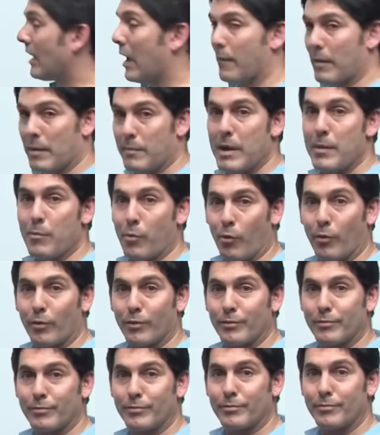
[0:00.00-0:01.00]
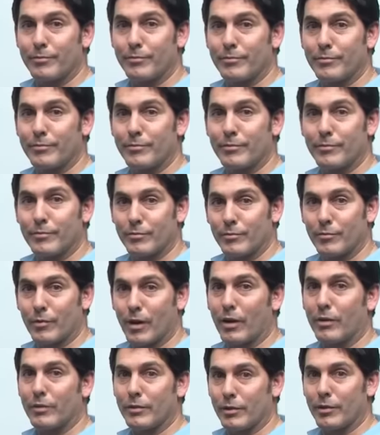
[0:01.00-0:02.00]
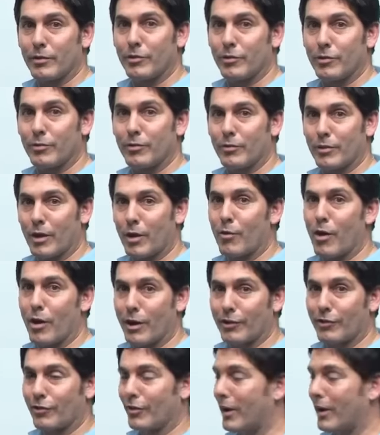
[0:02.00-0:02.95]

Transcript: how many people? Well, it's not rocket